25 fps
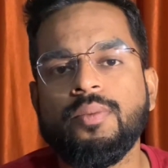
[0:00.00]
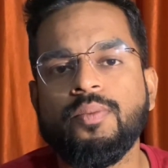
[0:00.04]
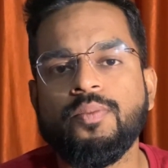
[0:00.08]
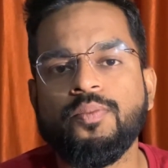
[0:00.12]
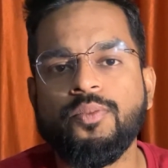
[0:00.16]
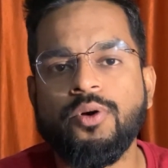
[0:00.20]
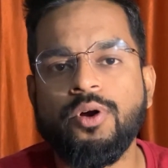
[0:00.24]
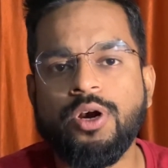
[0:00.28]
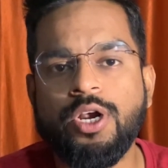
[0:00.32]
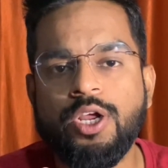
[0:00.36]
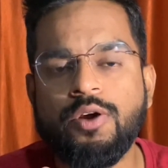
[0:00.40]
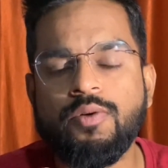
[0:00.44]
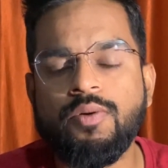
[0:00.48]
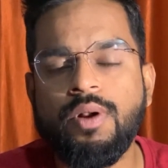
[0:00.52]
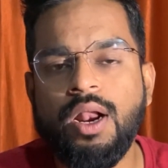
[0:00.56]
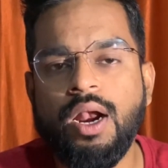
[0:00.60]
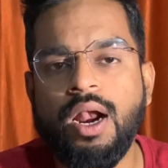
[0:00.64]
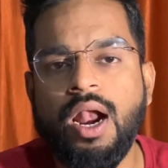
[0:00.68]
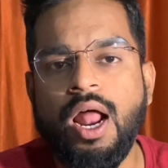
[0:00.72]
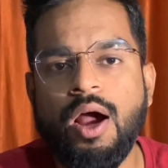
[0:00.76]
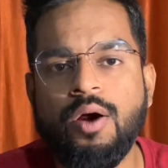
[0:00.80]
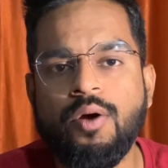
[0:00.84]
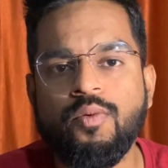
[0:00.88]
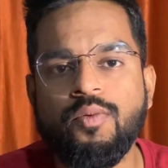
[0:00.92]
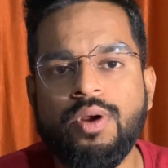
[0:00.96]
particular
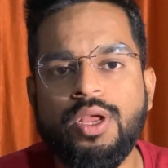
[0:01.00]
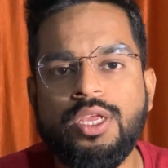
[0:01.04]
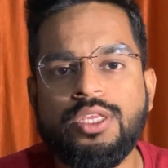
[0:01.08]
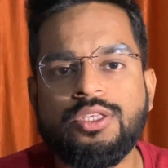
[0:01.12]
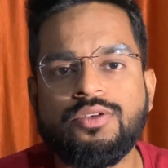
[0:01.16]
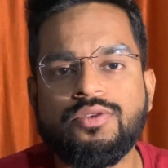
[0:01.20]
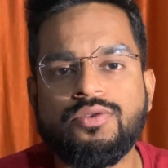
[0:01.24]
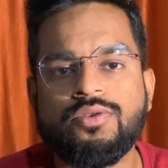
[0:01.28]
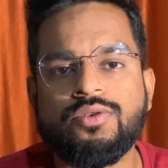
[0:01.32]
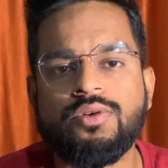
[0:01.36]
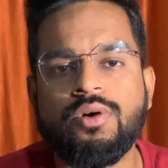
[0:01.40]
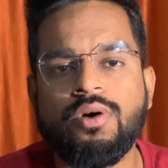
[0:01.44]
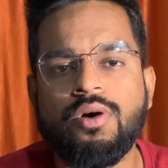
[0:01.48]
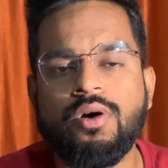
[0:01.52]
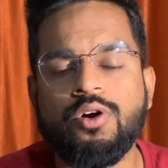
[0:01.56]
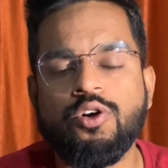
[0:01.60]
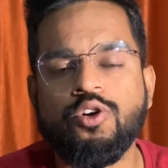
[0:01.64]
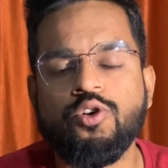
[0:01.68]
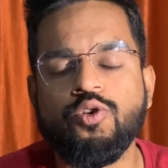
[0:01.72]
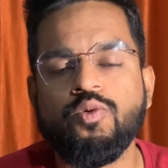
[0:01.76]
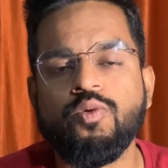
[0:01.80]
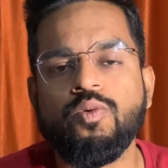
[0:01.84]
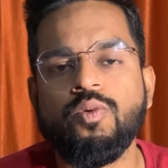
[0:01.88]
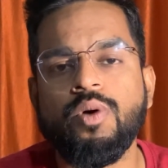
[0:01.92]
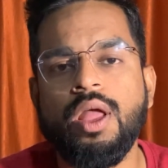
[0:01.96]
language or
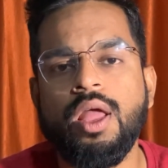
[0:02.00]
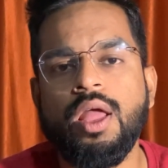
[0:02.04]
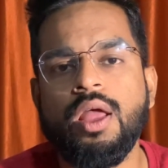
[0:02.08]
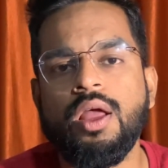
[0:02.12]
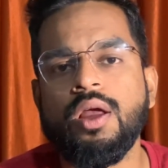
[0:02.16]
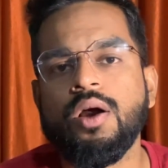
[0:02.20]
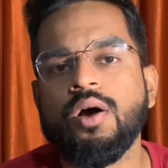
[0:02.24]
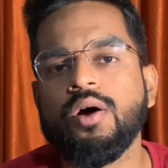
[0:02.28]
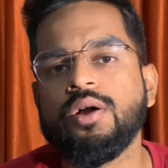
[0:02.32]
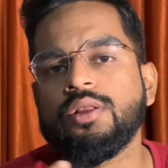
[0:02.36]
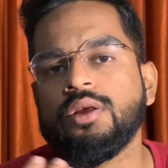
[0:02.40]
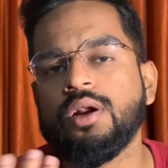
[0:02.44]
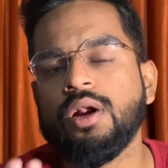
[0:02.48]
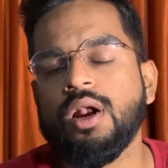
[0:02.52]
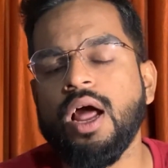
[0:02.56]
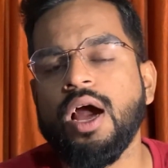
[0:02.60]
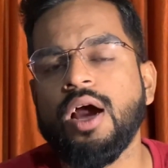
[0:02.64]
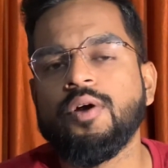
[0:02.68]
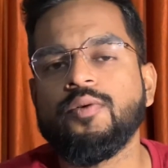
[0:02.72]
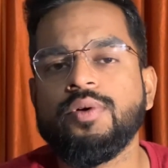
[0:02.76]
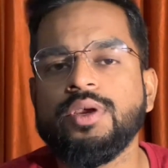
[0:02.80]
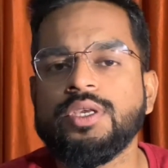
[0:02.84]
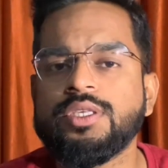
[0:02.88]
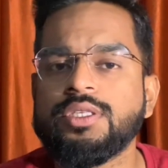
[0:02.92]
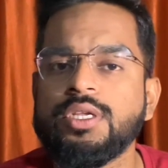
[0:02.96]
to a other
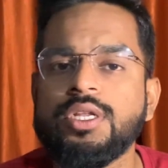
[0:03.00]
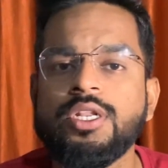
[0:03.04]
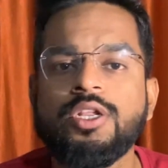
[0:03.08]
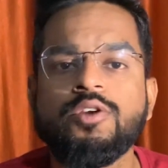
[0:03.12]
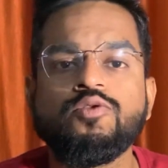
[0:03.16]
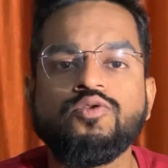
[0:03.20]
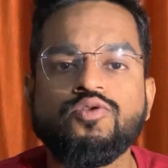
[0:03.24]
language, then you